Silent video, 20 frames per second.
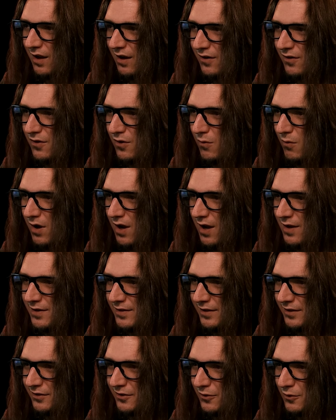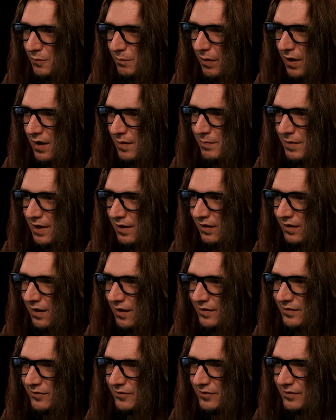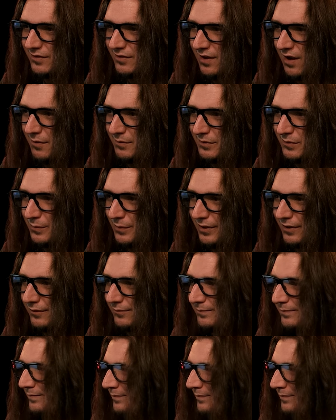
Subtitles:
don't know why I needed 2 pipe analyzers. That was weird.